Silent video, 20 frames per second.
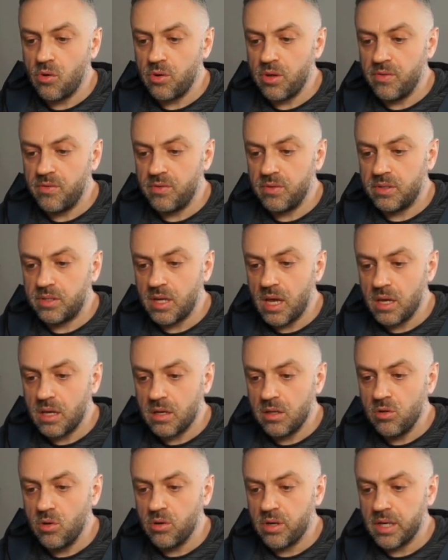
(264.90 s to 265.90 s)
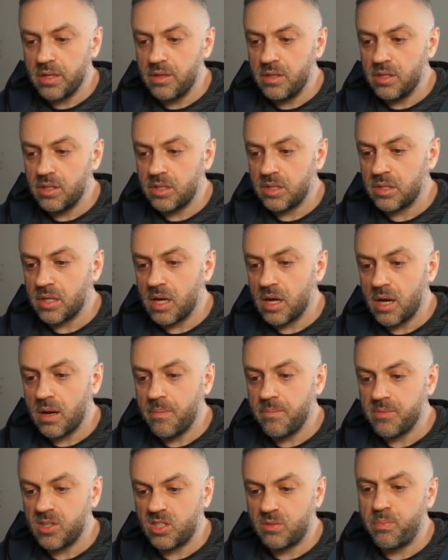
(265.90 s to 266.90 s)
if you take a look at this
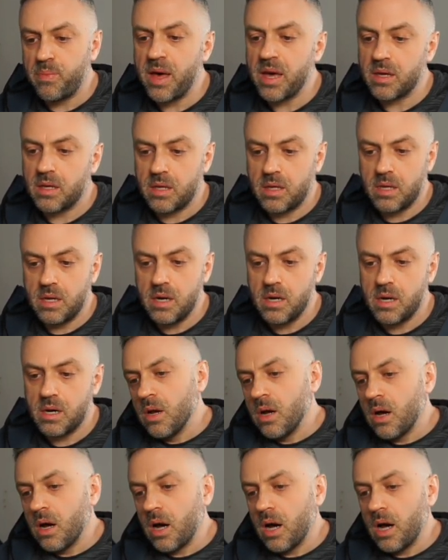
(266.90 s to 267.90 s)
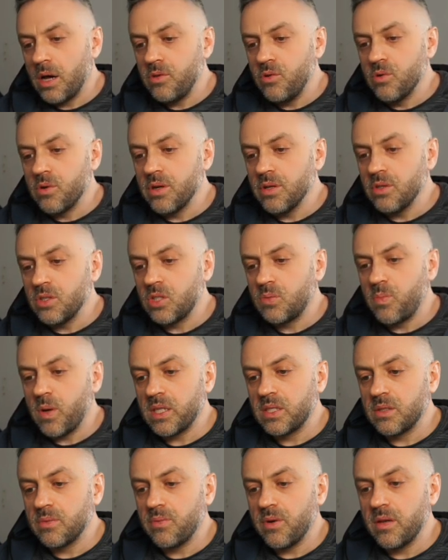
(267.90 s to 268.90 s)
spec here, you're going to
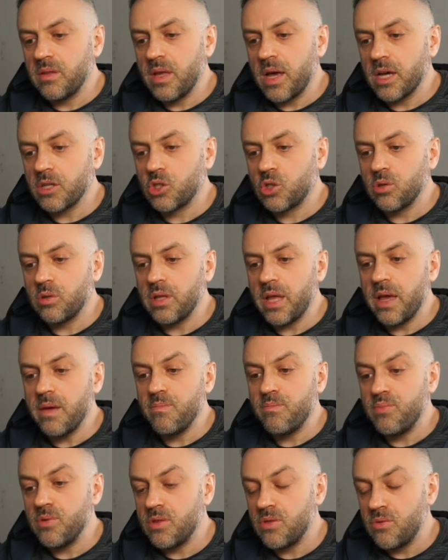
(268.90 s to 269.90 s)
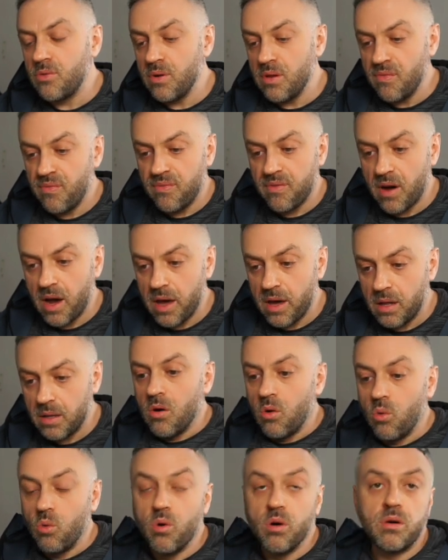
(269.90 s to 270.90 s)
specify the actual MP3 file
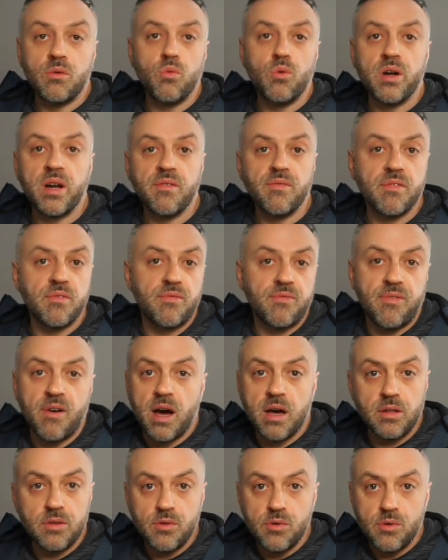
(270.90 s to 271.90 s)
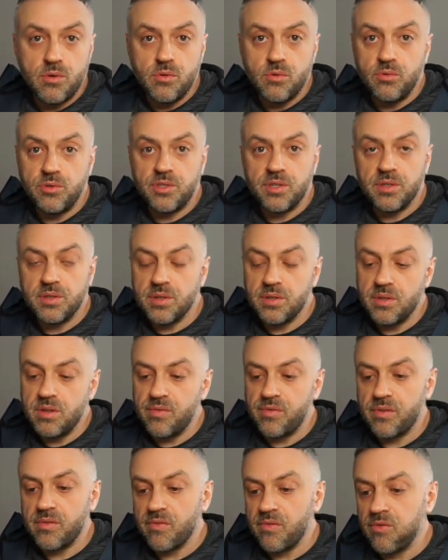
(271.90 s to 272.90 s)
or whatever file you're using in a
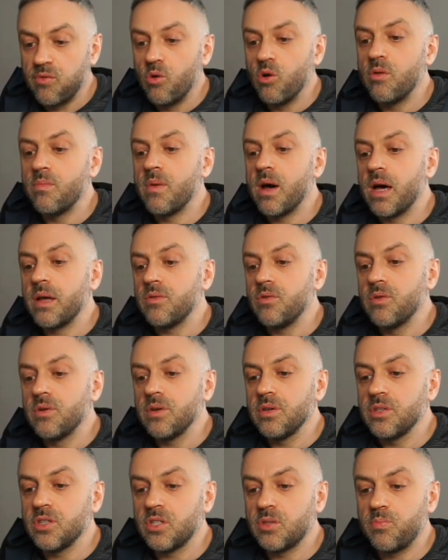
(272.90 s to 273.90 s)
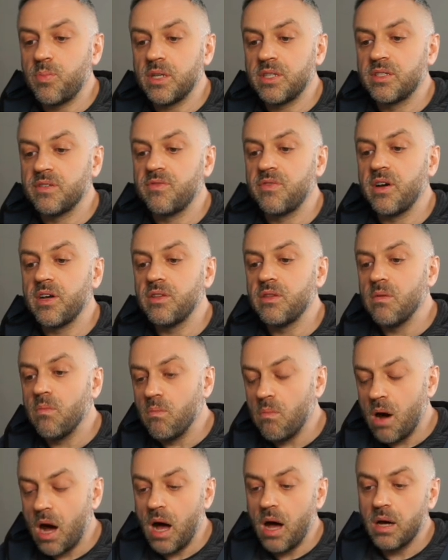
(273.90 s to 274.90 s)
different format. You're going to specify the
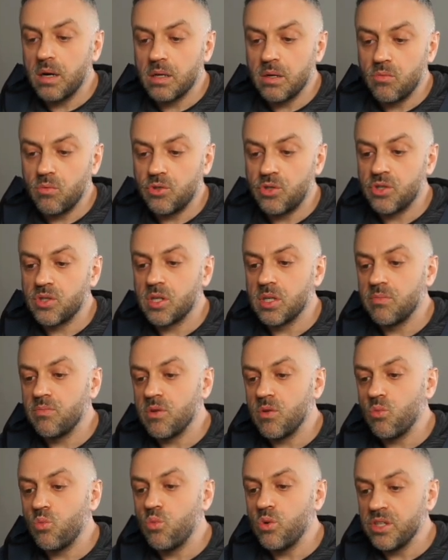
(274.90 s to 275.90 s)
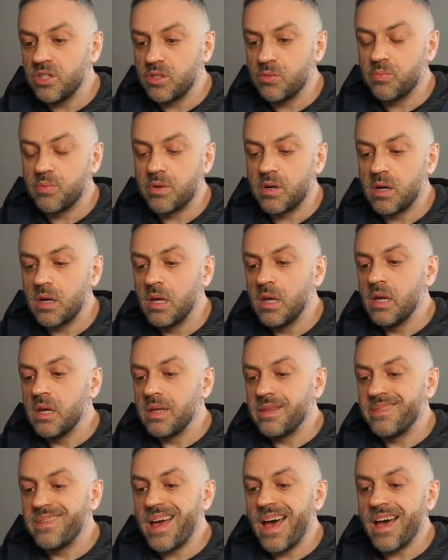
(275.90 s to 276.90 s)
model, which is going to be
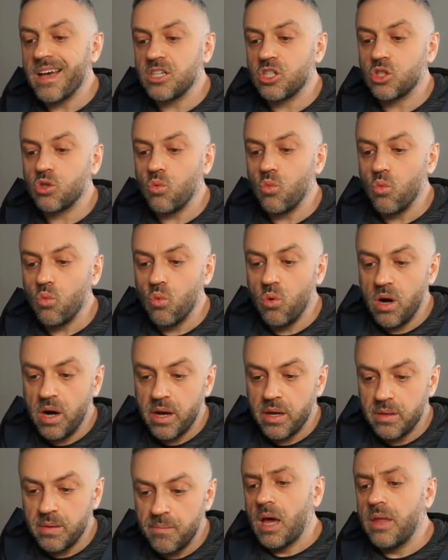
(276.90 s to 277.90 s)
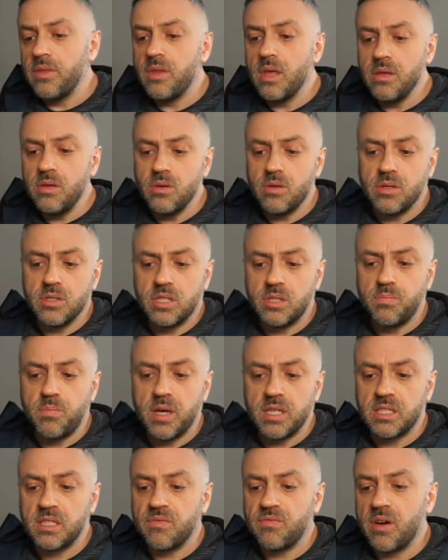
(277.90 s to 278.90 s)
Whisper-1, and then you can
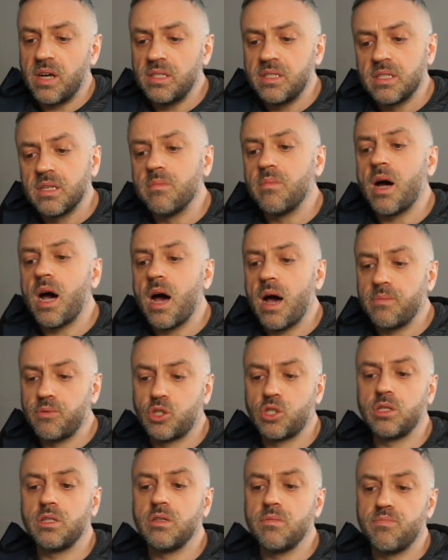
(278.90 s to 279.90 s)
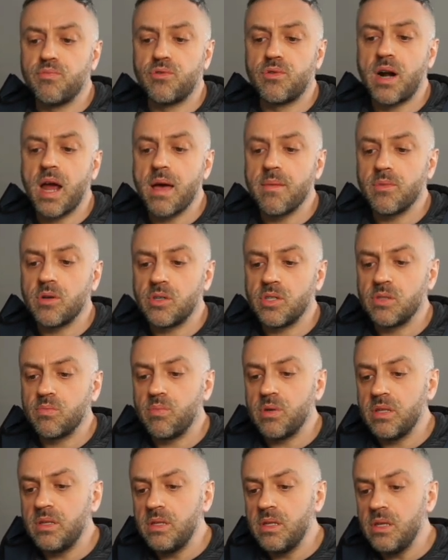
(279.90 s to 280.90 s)
specify some optional parameters,
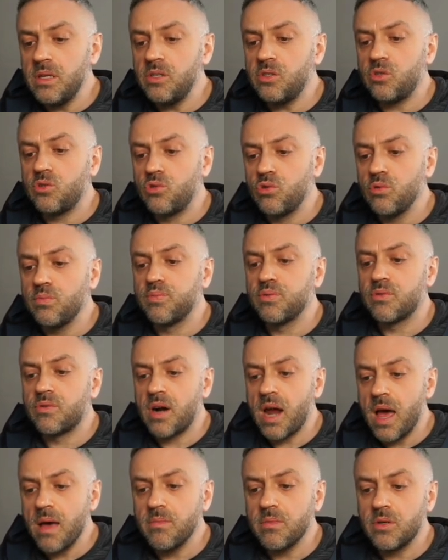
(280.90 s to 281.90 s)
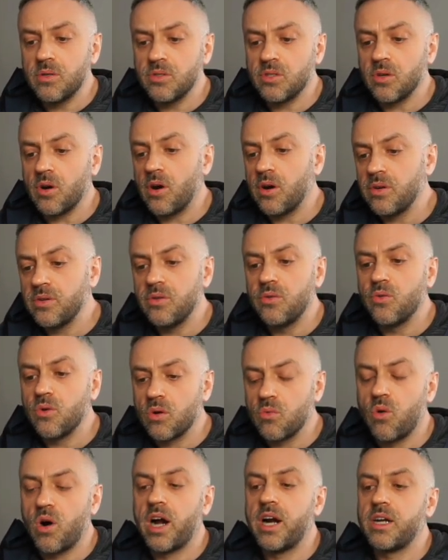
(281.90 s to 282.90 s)
but these 2 parameters are the
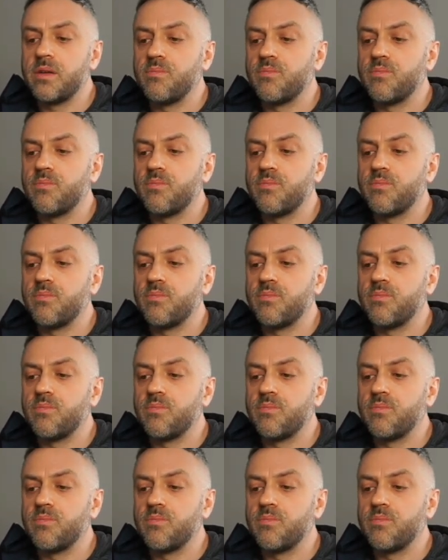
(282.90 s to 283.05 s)
required